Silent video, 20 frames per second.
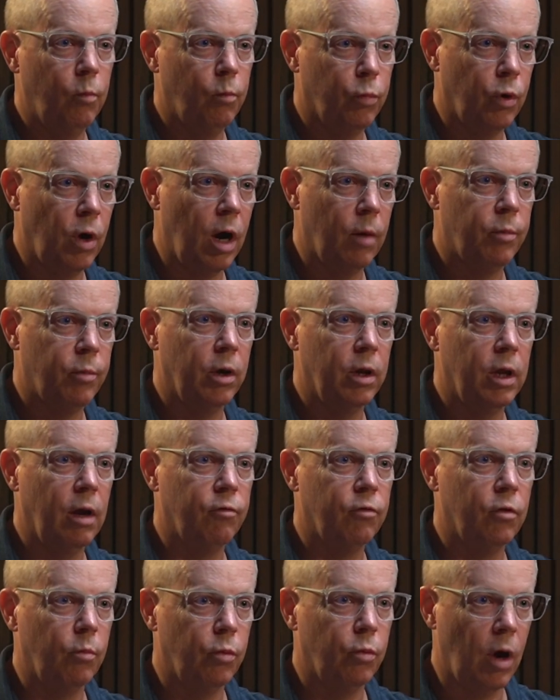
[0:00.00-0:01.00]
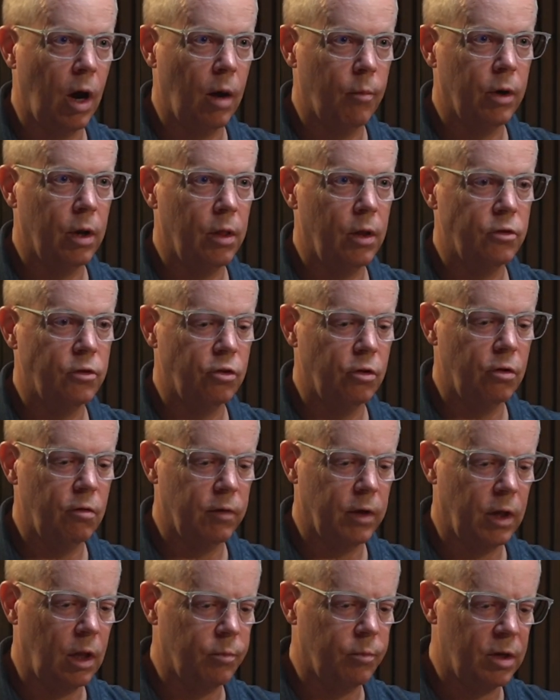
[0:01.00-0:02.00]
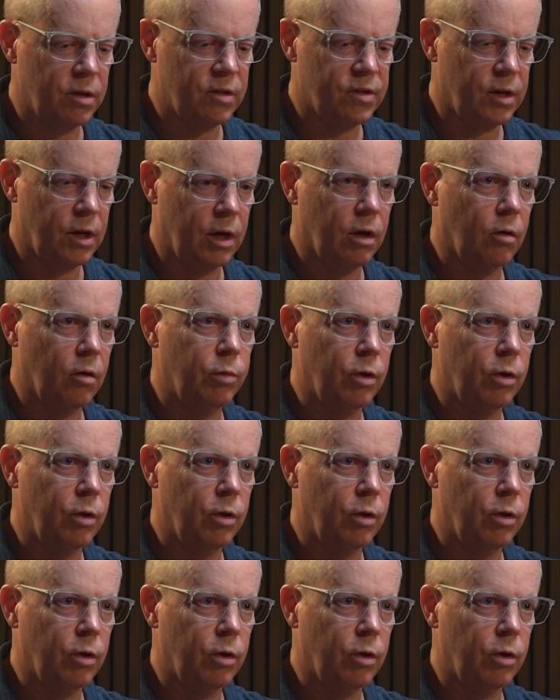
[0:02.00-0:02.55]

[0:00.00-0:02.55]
property after property that you developed and saw how